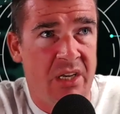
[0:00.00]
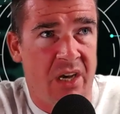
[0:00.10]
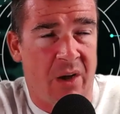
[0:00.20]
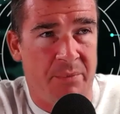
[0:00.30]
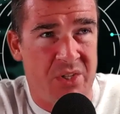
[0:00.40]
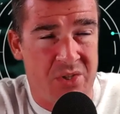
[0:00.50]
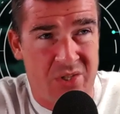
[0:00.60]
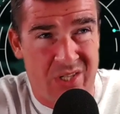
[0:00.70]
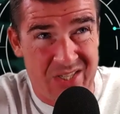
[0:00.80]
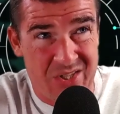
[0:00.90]
um, this
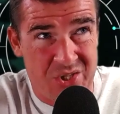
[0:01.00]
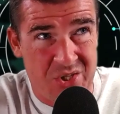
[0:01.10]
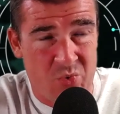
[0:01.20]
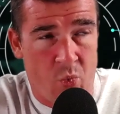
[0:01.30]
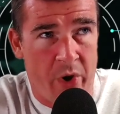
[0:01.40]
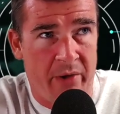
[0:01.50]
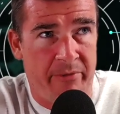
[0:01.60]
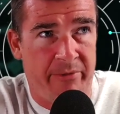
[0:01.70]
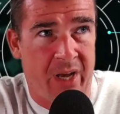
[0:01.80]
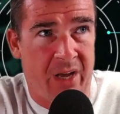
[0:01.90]
is this is just one
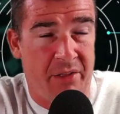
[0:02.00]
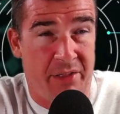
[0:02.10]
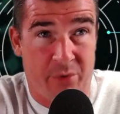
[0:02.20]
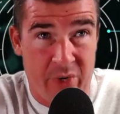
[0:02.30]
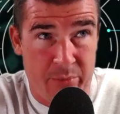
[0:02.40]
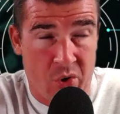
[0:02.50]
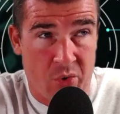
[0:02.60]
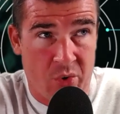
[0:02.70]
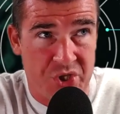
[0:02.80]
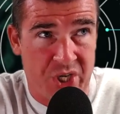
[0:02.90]
of uh, three
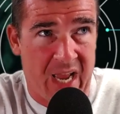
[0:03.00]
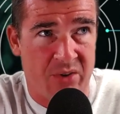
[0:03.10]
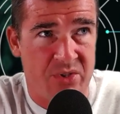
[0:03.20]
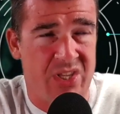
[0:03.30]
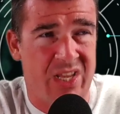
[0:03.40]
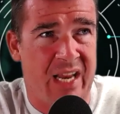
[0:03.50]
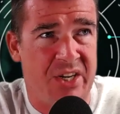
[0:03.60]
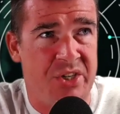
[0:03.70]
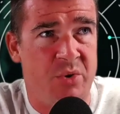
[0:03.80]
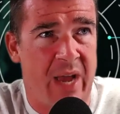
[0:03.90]
brokerage accounts that I
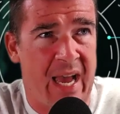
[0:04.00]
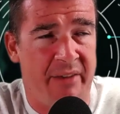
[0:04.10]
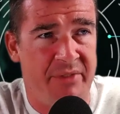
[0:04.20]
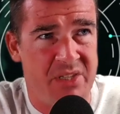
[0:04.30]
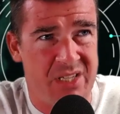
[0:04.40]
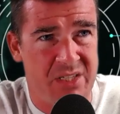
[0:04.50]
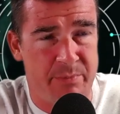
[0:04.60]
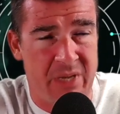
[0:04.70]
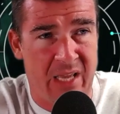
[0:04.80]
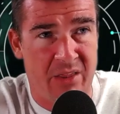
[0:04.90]
do have. This is
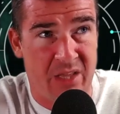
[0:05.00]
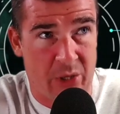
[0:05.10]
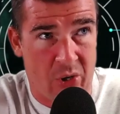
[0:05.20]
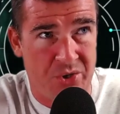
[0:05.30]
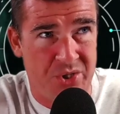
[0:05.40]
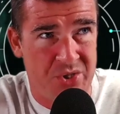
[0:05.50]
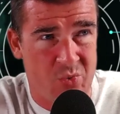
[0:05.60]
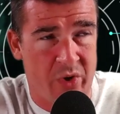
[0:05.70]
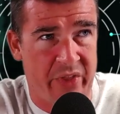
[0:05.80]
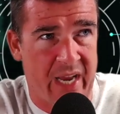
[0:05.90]
being the
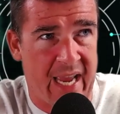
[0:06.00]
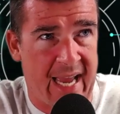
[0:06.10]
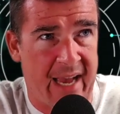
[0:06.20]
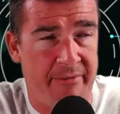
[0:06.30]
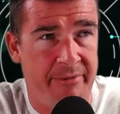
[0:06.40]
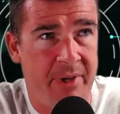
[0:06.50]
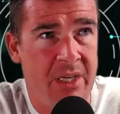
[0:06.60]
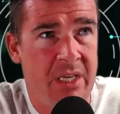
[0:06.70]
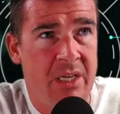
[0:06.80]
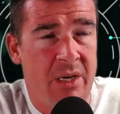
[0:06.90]
largest one that I have,
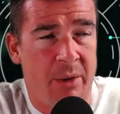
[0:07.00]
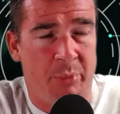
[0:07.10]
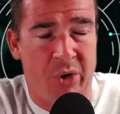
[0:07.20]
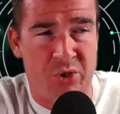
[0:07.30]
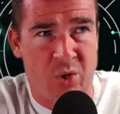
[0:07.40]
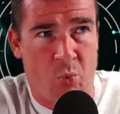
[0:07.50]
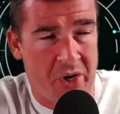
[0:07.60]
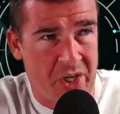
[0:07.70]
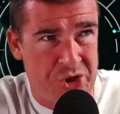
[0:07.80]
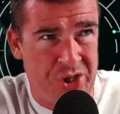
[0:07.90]
but uh, we're
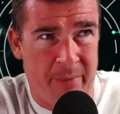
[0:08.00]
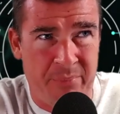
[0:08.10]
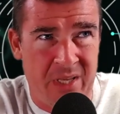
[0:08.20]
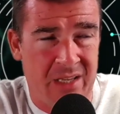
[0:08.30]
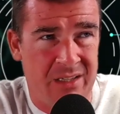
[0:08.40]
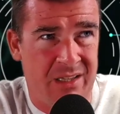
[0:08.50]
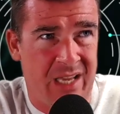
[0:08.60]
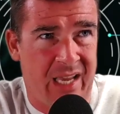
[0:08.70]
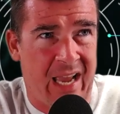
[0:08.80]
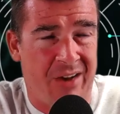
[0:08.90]
going to jump you into
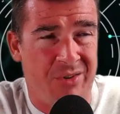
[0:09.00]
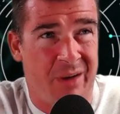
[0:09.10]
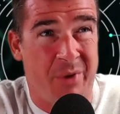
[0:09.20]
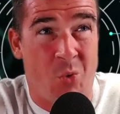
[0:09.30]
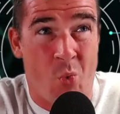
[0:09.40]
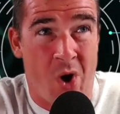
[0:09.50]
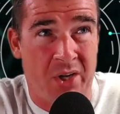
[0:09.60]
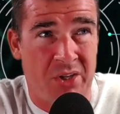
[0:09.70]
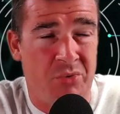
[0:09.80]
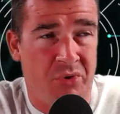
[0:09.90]
the account and I'm going to
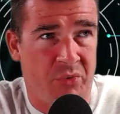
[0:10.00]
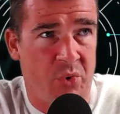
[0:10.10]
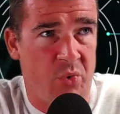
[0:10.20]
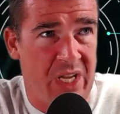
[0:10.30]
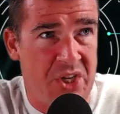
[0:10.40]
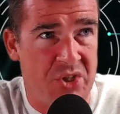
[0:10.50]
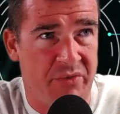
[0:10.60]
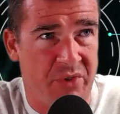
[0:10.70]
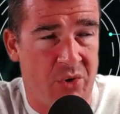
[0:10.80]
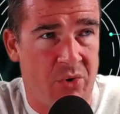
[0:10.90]
walk you through each
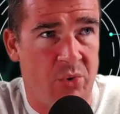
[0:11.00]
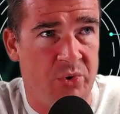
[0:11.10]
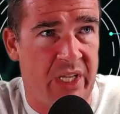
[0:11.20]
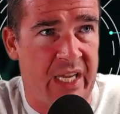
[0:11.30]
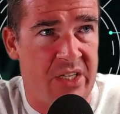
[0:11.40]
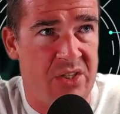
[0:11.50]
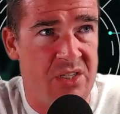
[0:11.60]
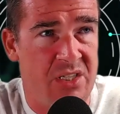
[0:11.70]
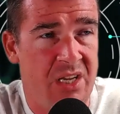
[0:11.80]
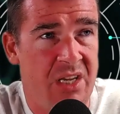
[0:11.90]
of the
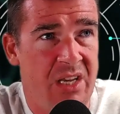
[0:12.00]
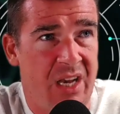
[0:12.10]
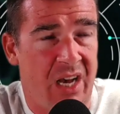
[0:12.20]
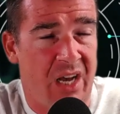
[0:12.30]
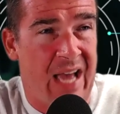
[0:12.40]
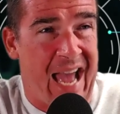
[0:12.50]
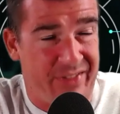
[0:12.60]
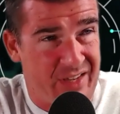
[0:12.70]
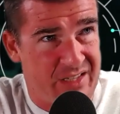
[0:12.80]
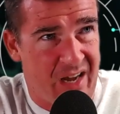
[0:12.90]
holdings uh,
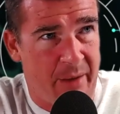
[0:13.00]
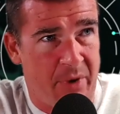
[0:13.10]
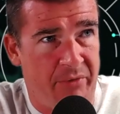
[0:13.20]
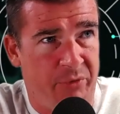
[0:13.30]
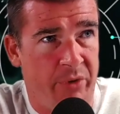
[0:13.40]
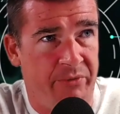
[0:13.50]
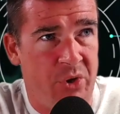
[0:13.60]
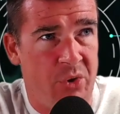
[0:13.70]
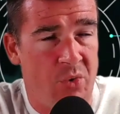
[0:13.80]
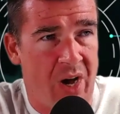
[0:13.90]
at the time of
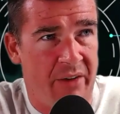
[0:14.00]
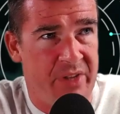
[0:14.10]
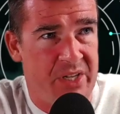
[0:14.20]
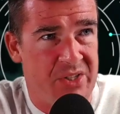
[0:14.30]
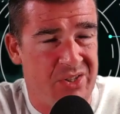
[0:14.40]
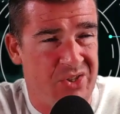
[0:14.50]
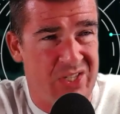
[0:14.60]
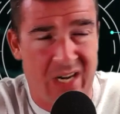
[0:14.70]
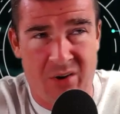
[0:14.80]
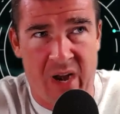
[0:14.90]
review of this. So
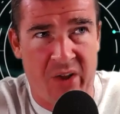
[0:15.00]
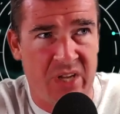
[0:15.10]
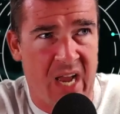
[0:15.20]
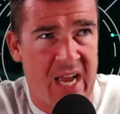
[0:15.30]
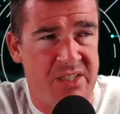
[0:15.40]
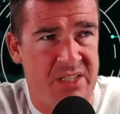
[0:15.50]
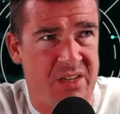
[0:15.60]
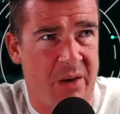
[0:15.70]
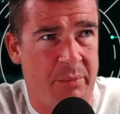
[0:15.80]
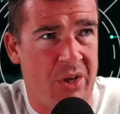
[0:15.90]
stick around, guys. It's
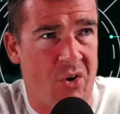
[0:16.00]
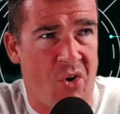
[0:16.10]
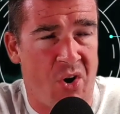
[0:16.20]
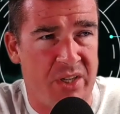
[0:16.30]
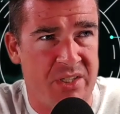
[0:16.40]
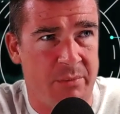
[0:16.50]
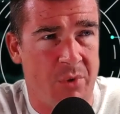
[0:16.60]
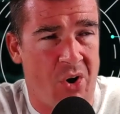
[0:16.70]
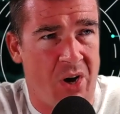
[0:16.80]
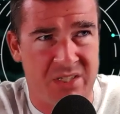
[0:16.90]
going to be an
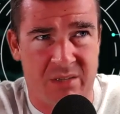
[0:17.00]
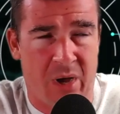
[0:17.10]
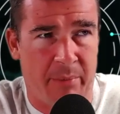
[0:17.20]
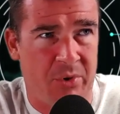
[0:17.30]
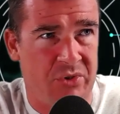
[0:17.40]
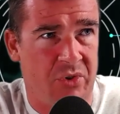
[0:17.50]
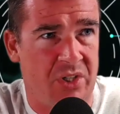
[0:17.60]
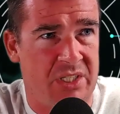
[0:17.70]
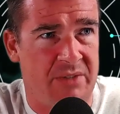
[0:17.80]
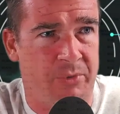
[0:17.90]
awesome, awesome
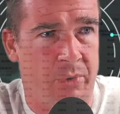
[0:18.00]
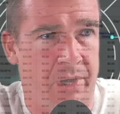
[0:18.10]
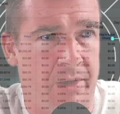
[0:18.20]
opportunity for you.